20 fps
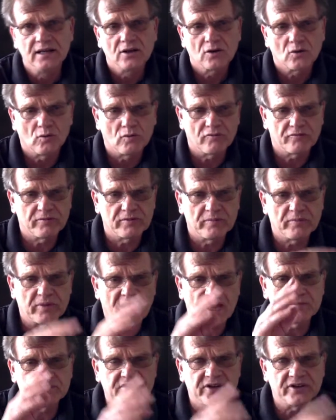going from the
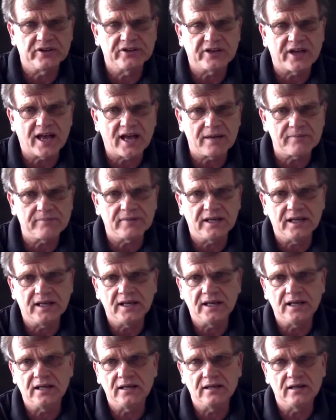bottom to the top,
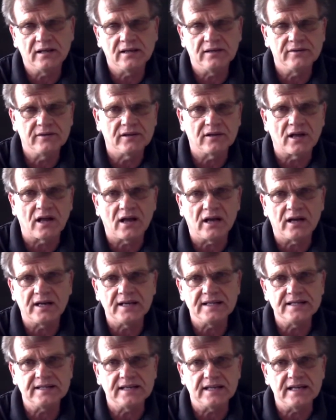and the
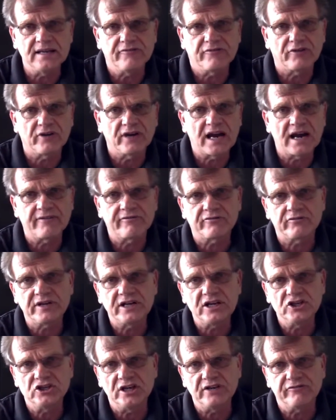lines, E for every,
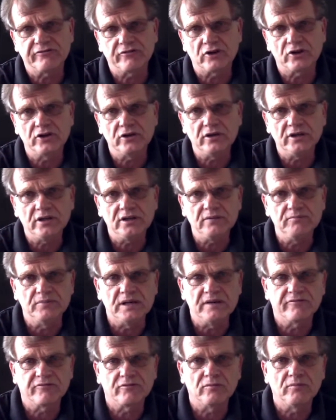G for good, B
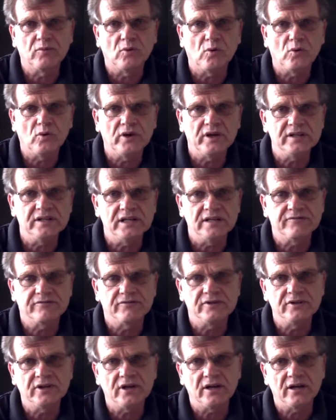for boy, D for
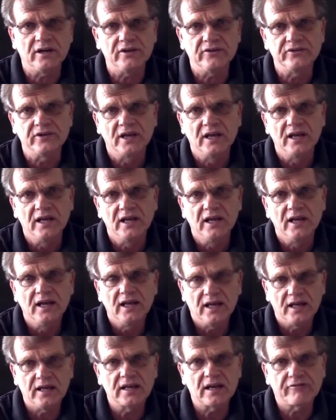does,
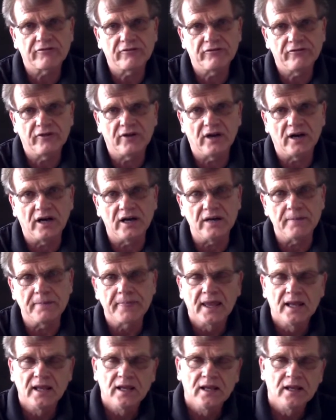and F for fine.
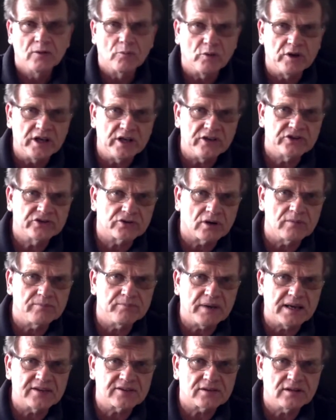We didn't start
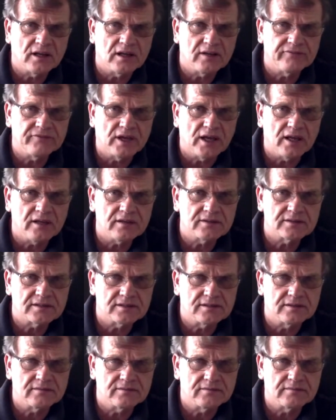bass clef yet,
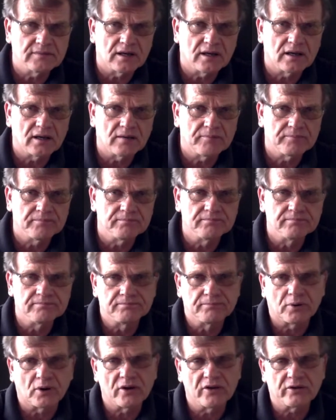part
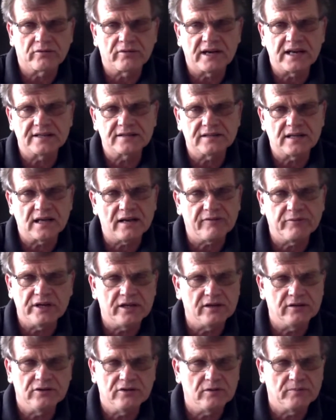of the grand staff. We
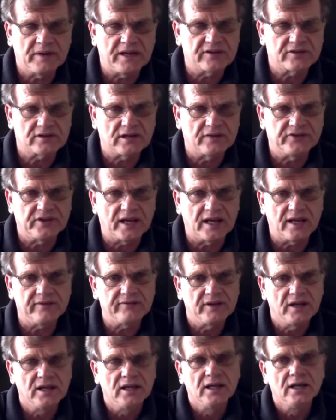didn't do the bass clef staff.
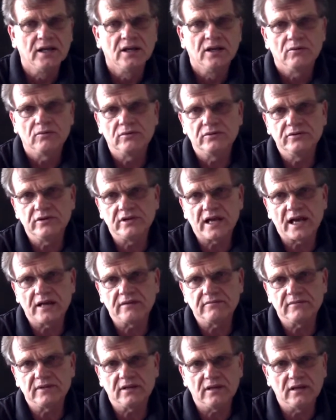We'll do that
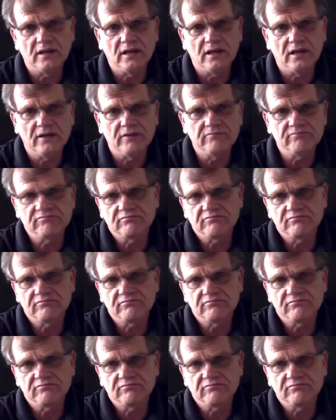in